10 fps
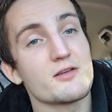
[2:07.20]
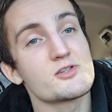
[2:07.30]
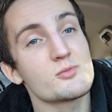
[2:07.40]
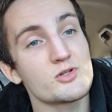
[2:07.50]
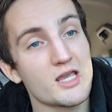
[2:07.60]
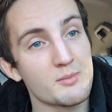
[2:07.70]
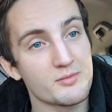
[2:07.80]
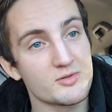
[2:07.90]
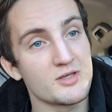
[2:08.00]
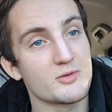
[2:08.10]
if someone came
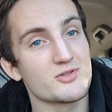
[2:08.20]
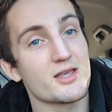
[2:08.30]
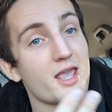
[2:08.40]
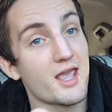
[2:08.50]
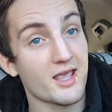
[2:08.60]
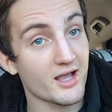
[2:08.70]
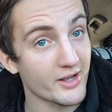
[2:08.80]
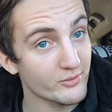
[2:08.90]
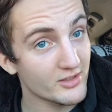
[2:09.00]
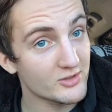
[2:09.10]
up to me and was like, hey, I
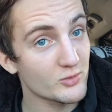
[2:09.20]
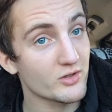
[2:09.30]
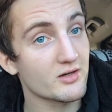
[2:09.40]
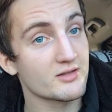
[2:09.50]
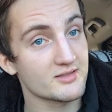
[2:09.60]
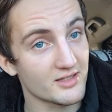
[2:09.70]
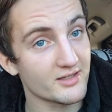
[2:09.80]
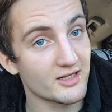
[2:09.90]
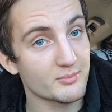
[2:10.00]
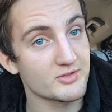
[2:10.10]
would like to work on this leg
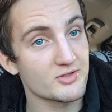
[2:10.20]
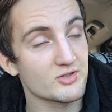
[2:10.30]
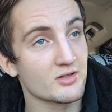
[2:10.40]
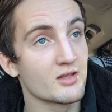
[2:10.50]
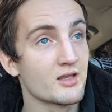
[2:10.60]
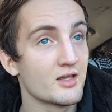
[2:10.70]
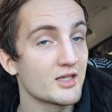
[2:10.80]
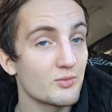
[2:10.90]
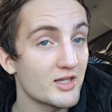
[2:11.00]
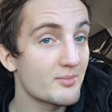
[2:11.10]
lock position.
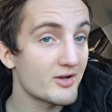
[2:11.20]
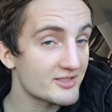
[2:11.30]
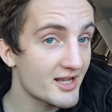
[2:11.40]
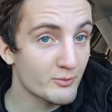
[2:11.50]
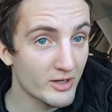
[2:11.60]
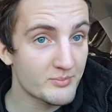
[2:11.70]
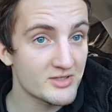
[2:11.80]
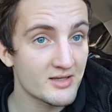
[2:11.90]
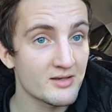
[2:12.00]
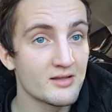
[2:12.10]
Can we get about 10 reps
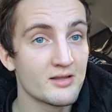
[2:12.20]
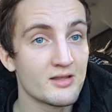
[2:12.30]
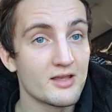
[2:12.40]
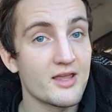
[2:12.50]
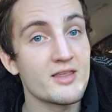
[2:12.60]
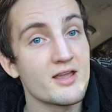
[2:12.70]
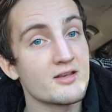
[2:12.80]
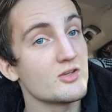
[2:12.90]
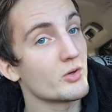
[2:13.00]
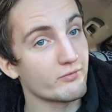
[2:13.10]
in? And then,
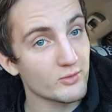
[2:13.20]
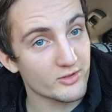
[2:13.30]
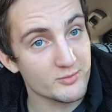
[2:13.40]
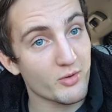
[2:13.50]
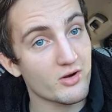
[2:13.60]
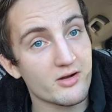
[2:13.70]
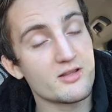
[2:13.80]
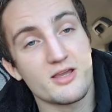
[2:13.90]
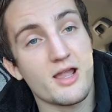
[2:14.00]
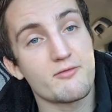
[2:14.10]
if you want to spar or
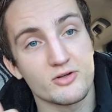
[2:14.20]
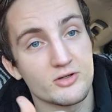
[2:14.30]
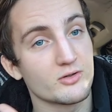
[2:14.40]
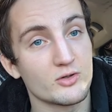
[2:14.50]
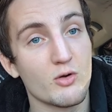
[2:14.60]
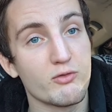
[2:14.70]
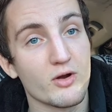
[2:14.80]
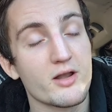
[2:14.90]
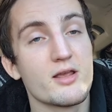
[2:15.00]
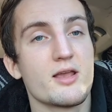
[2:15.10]
anything after, go for
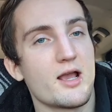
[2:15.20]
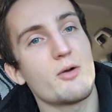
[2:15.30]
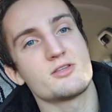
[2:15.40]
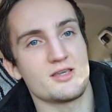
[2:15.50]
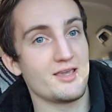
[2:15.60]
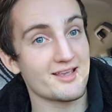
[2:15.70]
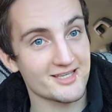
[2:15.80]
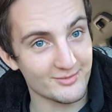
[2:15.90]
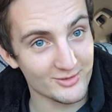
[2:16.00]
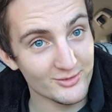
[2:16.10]
it. I would say, yes,
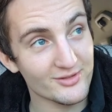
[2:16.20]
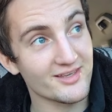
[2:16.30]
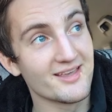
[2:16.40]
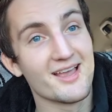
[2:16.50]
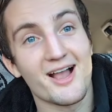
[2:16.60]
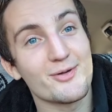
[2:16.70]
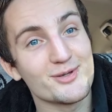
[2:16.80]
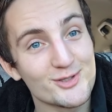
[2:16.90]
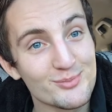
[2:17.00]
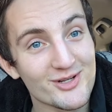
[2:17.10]
absolutely. I would be
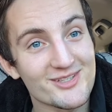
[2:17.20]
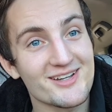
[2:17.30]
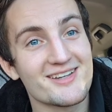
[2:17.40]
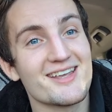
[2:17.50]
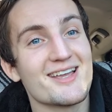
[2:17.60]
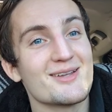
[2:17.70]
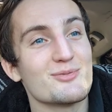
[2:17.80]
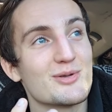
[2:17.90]
super excited and we